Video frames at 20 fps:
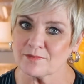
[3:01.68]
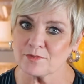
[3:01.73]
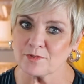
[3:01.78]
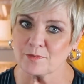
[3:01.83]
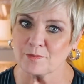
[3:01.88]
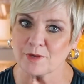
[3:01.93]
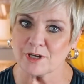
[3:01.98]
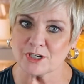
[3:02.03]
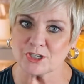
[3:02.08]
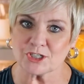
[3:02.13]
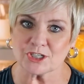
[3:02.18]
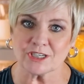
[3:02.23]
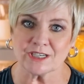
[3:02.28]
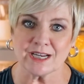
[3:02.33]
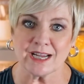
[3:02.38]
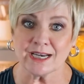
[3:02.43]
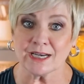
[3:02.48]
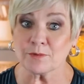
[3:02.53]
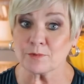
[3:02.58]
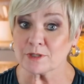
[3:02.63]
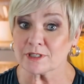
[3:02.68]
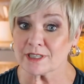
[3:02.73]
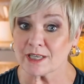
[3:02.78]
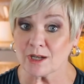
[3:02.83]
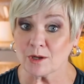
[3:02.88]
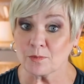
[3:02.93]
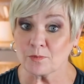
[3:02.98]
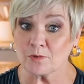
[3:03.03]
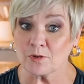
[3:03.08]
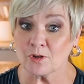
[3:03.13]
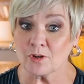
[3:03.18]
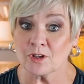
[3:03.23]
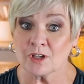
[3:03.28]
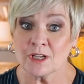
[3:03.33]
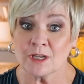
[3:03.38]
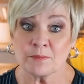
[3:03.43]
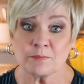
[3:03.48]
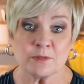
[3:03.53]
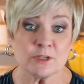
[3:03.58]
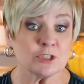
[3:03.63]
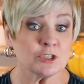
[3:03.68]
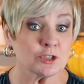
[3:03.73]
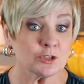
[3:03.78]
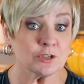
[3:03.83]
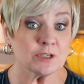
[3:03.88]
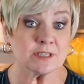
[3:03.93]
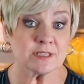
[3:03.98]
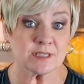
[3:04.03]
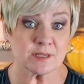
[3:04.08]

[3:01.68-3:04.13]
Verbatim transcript: information and it was helpful, be sure to